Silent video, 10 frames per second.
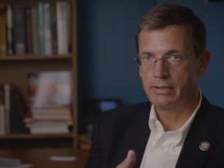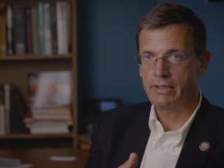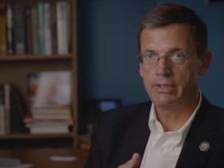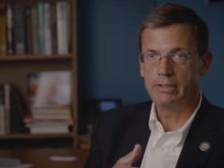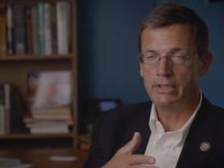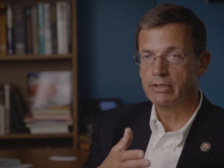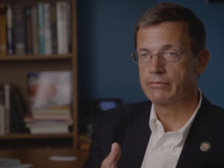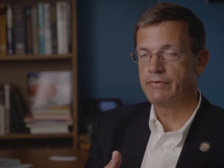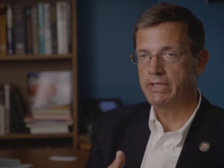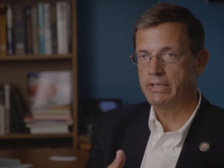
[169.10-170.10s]
in
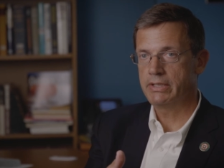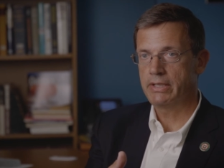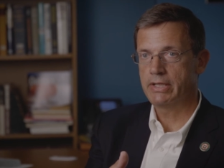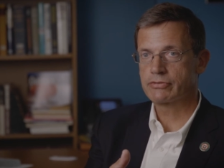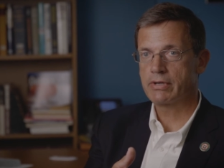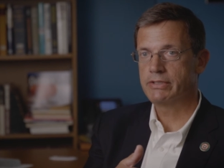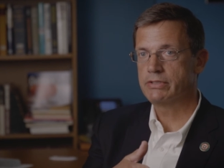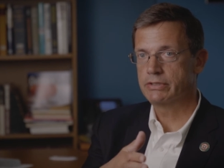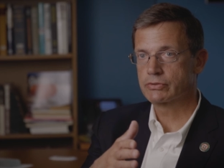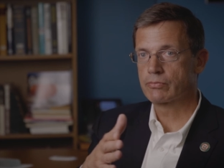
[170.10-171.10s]
intervening and trying
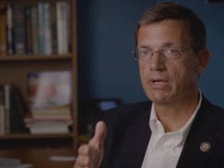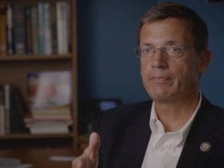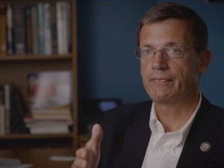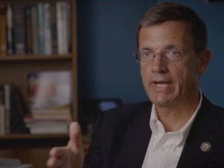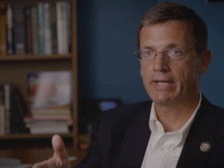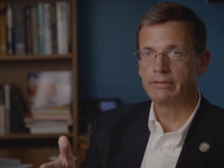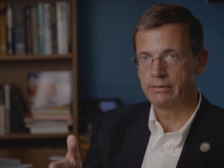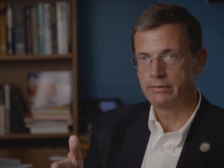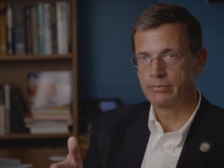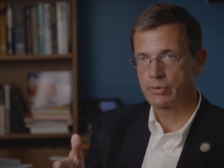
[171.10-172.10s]
to disrupt that
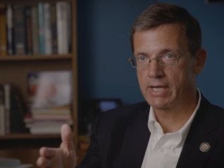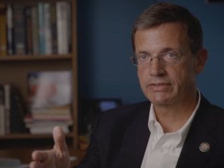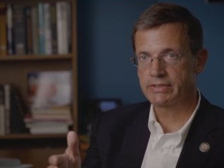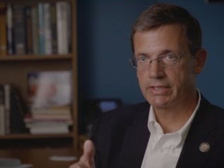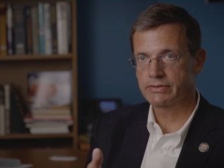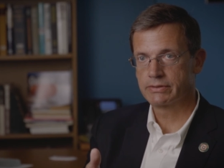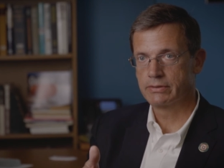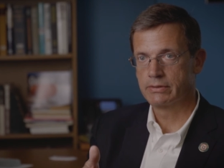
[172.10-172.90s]
process